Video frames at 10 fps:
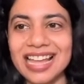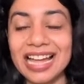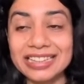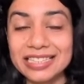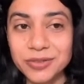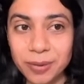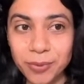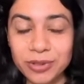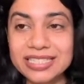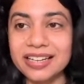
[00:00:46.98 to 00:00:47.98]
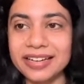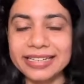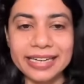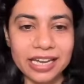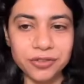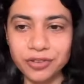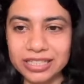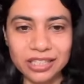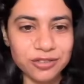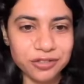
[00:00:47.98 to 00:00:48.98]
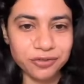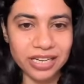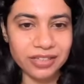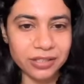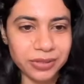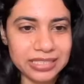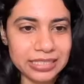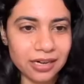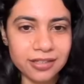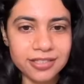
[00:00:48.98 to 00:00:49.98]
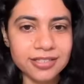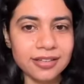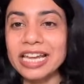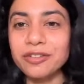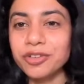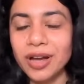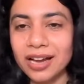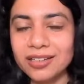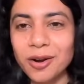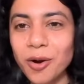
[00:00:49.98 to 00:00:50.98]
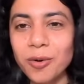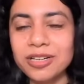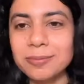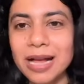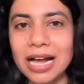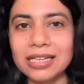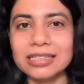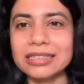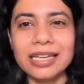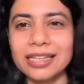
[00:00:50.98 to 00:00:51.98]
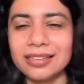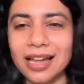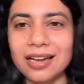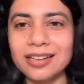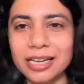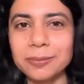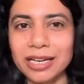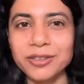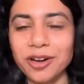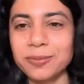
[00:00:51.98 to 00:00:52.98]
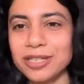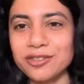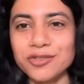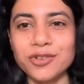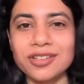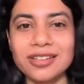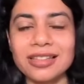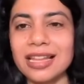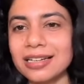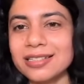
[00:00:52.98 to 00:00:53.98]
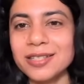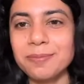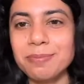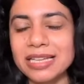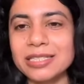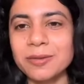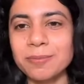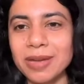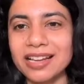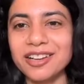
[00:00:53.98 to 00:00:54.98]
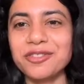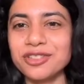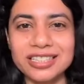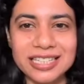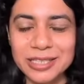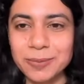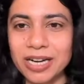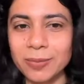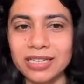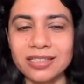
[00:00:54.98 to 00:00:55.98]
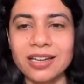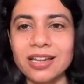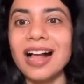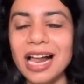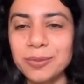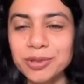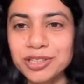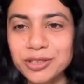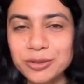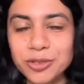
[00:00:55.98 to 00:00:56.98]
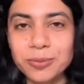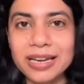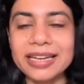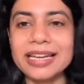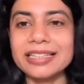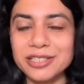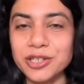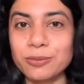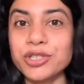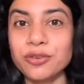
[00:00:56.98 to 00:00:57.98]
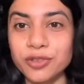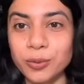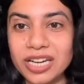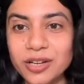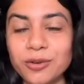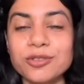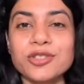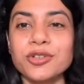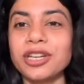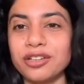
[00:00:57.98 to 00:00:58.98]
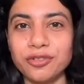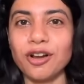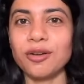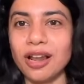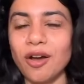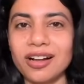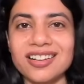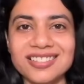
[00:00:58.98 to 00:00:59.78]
And this repo is currently at 5,500 stars. If you had an old Mac thinking that it might not be useful, that is the best pick for this experiment. I'll put the YouTube link in the description of the video so you can follow along.